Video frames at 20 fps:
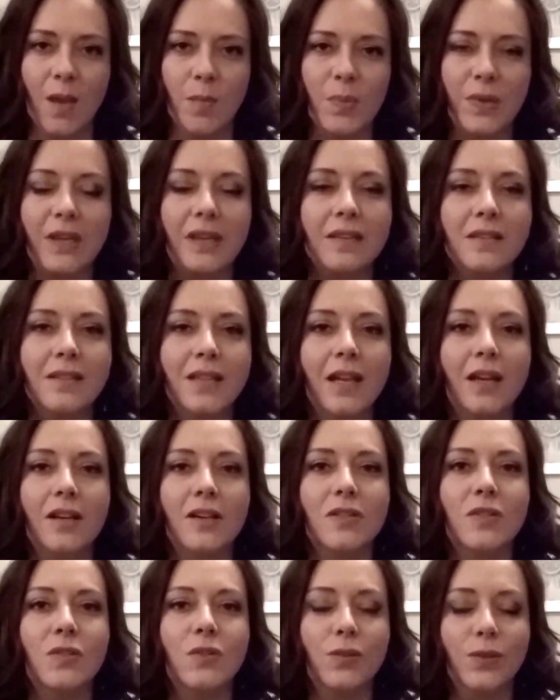Because there
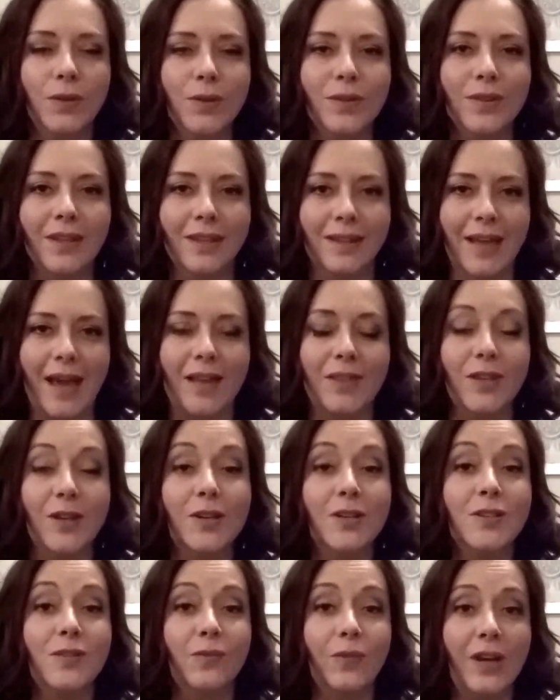is truth in that.
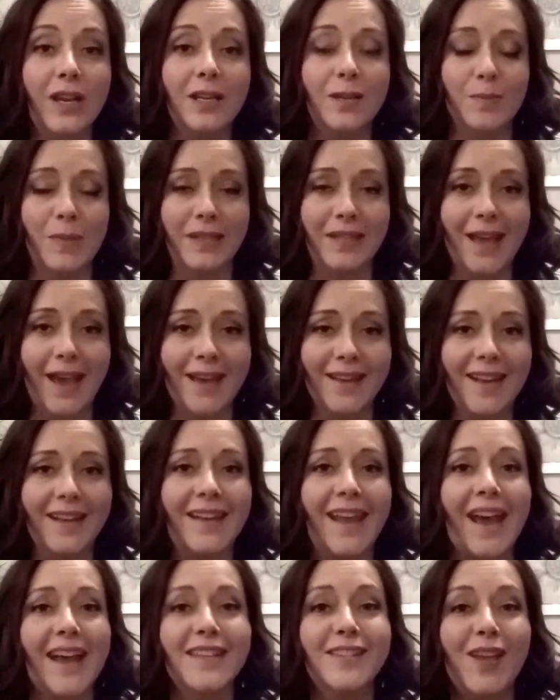There is freedom in that.
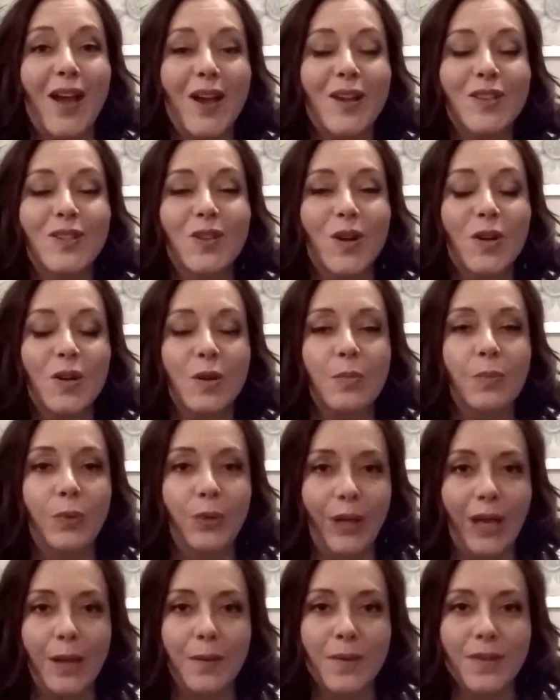And as I started
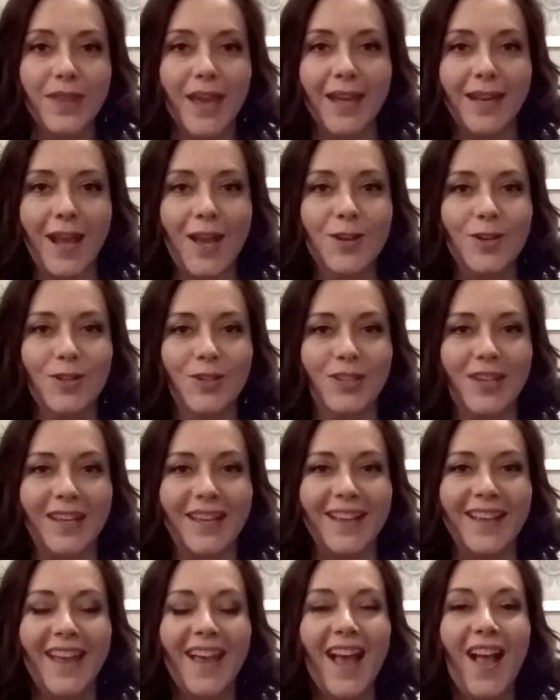playing with that
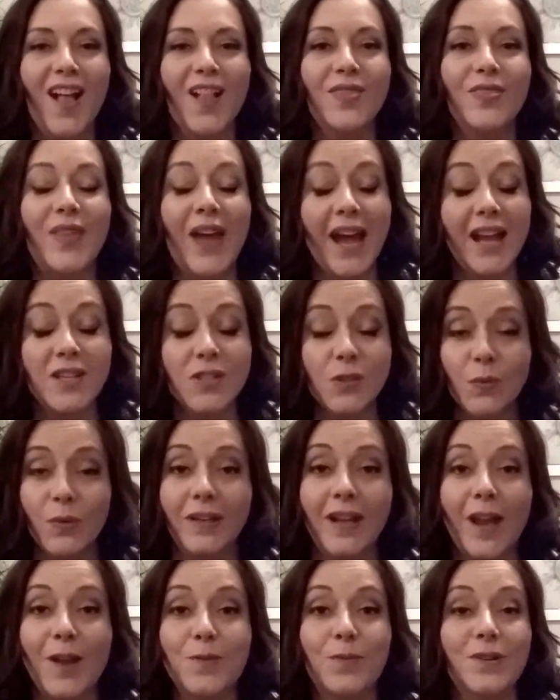energy, that's
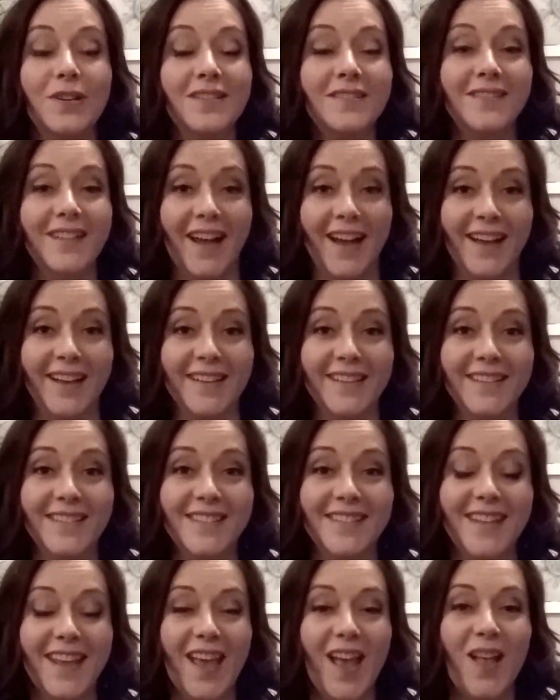when I
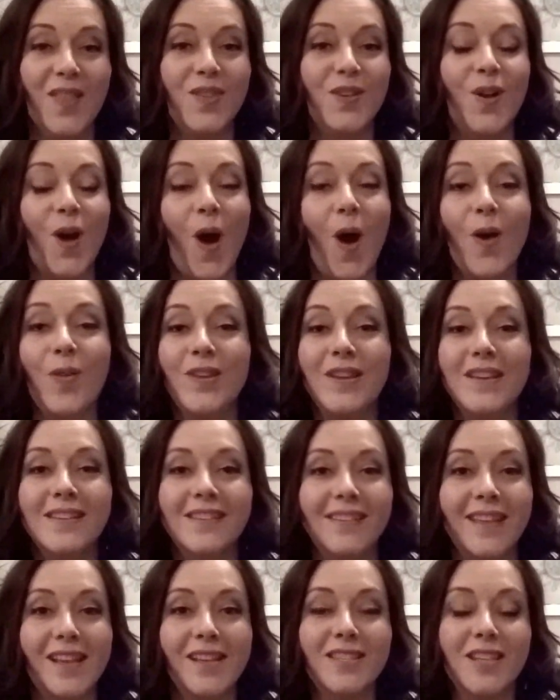realized that all these
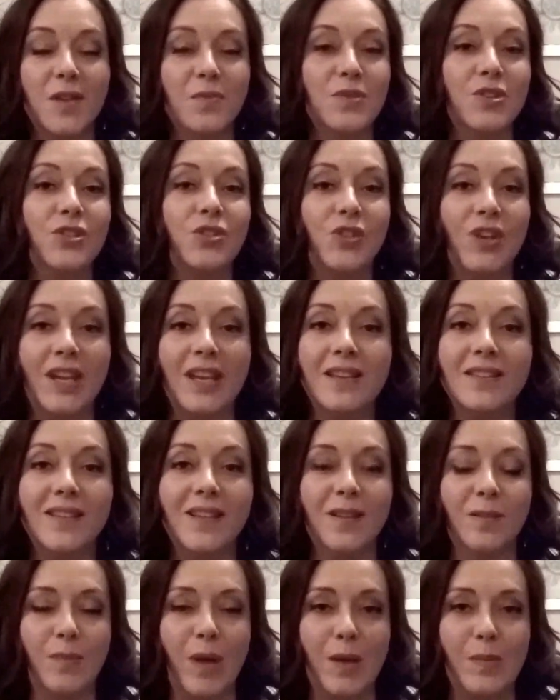things I was
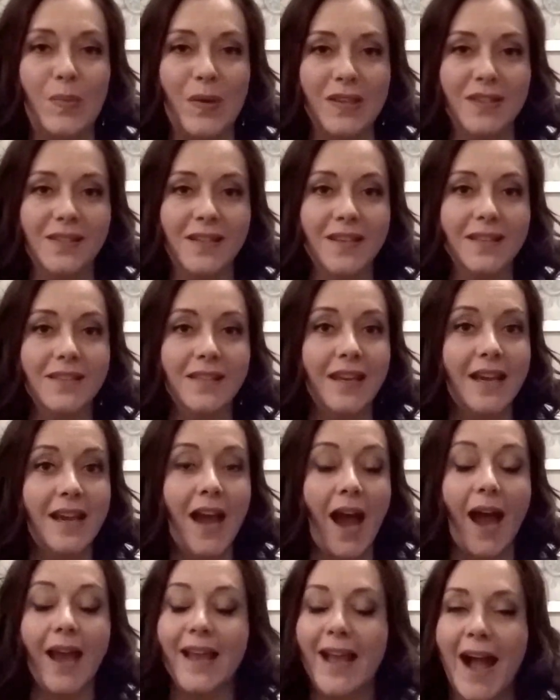chasing in my business,
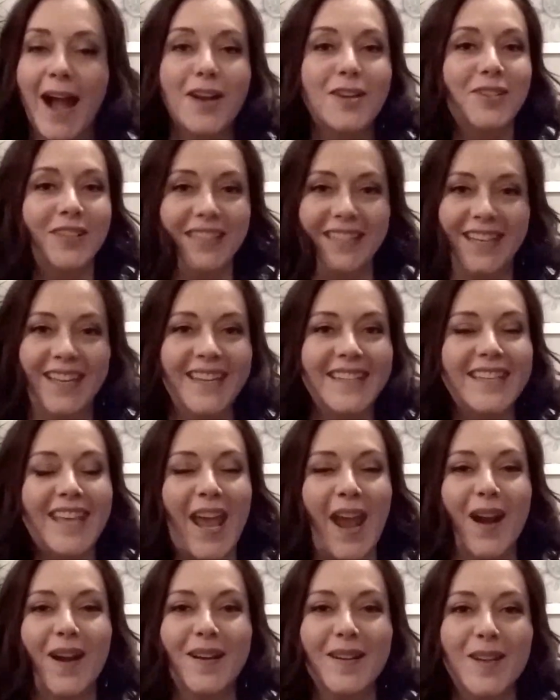I actually didn't
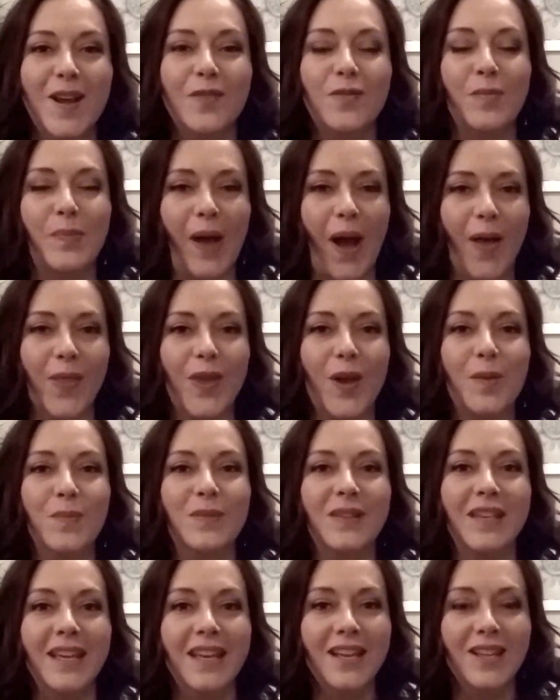care enough about
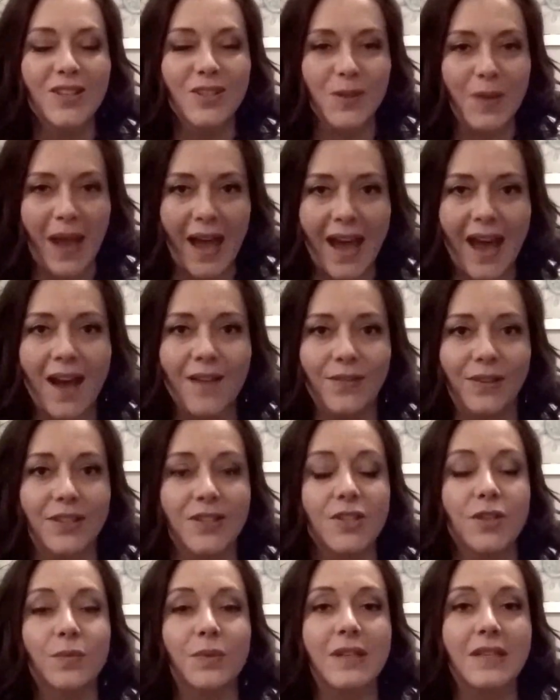them to have
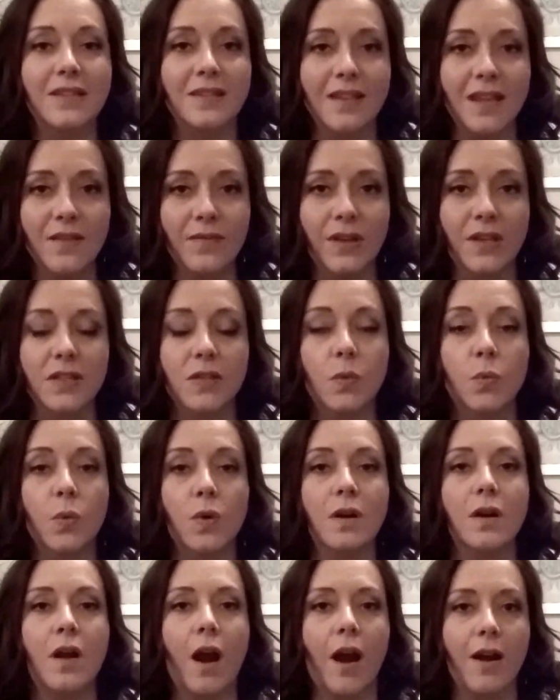it, to receive it, to
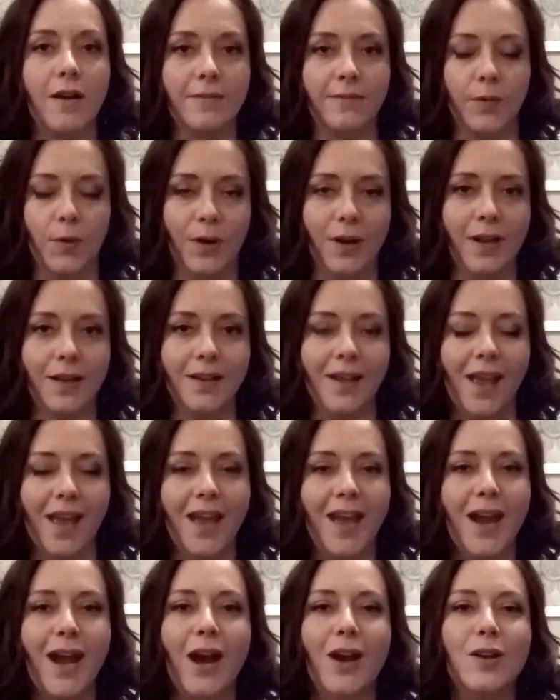work hard for it.
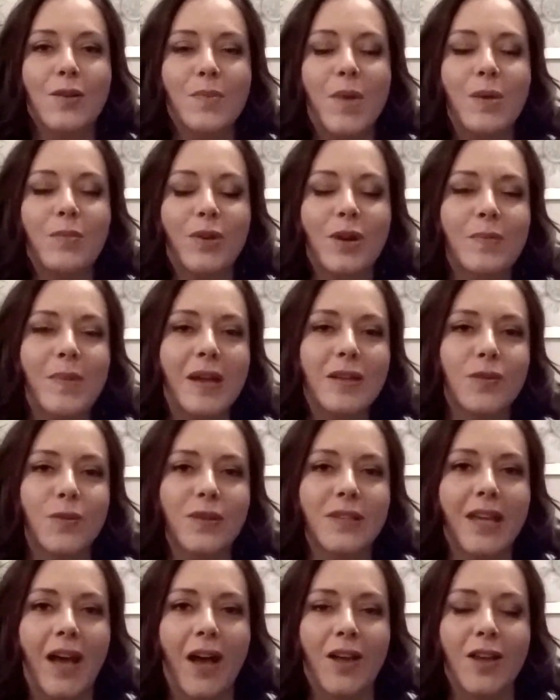I remember a
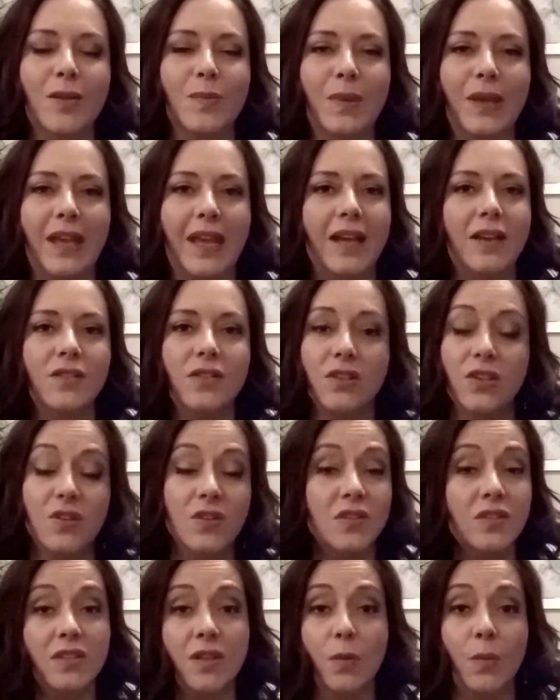mentor telling me, Angela, you
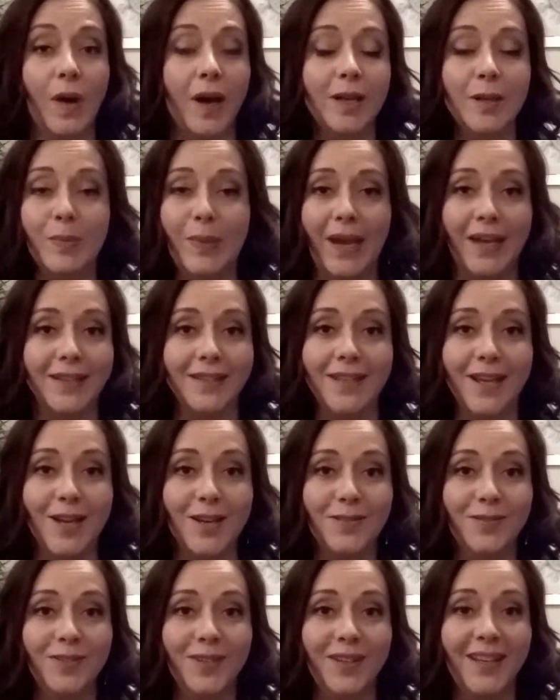just don't want it bad
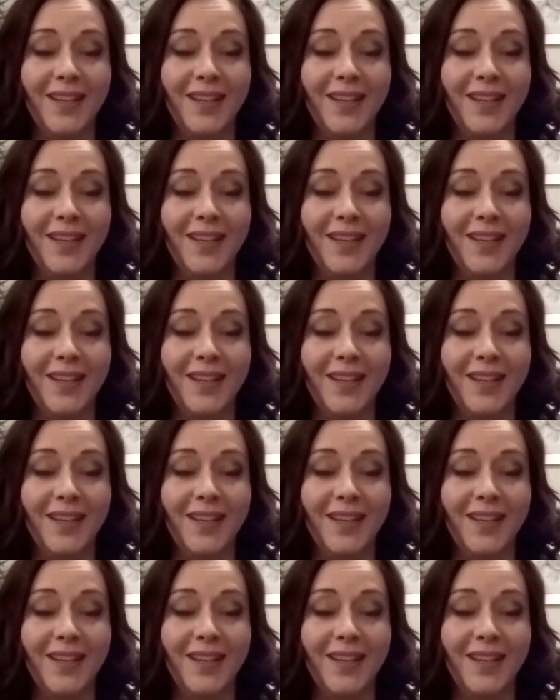enough.